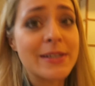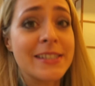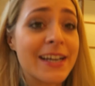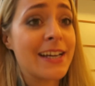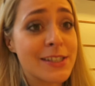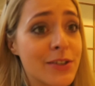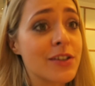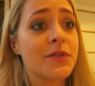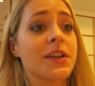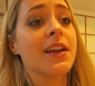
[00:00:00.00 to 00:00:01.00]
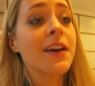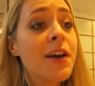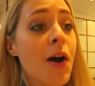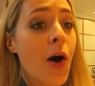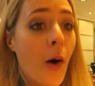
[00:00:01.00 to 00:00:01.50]
means I can get sushi for dinner.
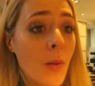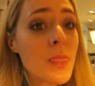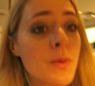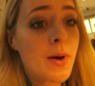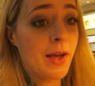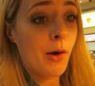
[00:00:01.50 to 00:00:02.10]
On the way